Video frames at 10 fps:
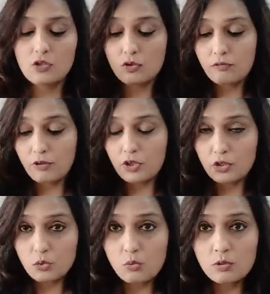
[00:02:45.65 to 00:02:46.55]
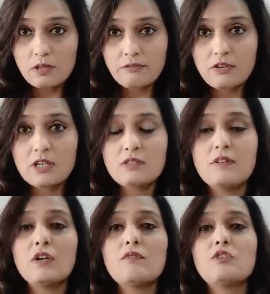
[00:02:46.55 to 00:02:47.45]
So for you, the first
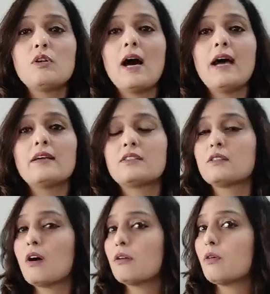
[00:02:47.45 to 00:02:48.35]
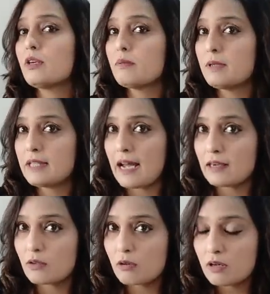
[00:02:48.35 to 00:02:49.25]
week of July is not going to be
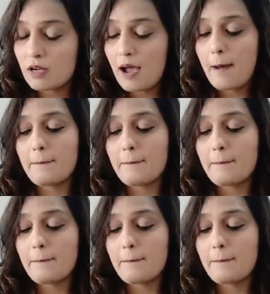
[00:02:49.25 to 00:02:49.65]
that good,